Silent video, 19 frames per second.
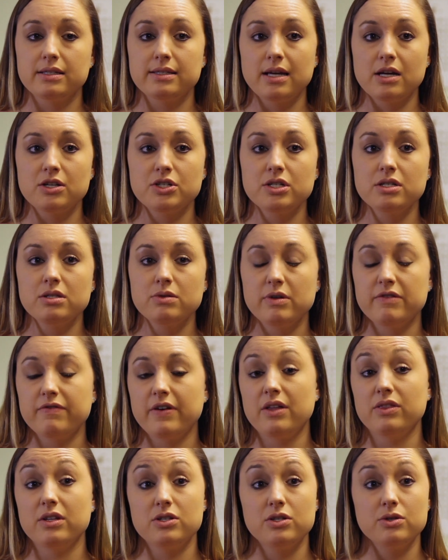sessions, we
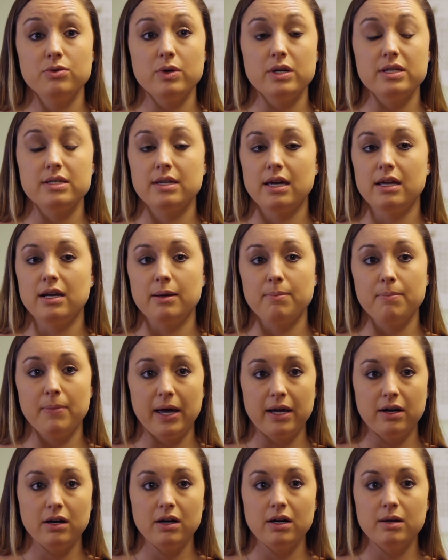found that she was getting
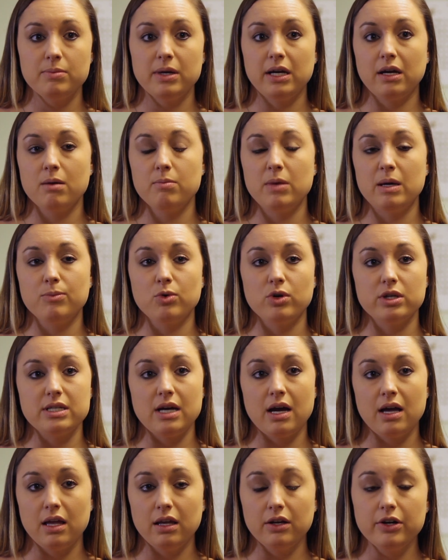better and becoming more
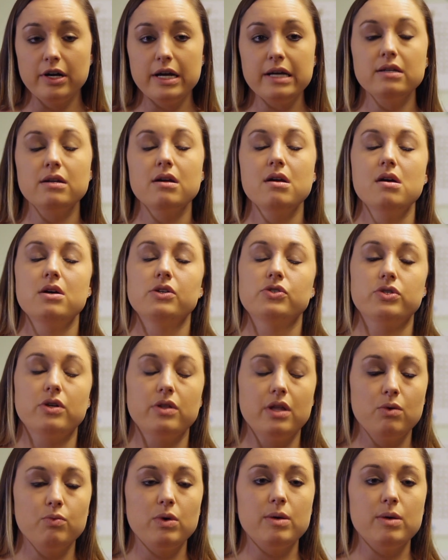tolerant. So then